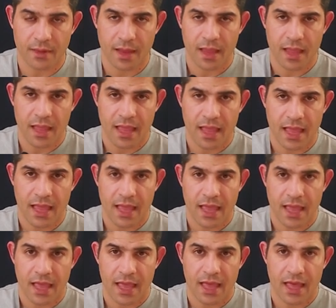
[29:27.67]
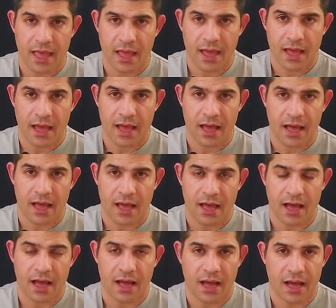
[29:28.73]

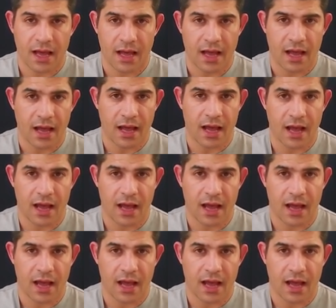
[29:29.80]
No one is speaking in this clip.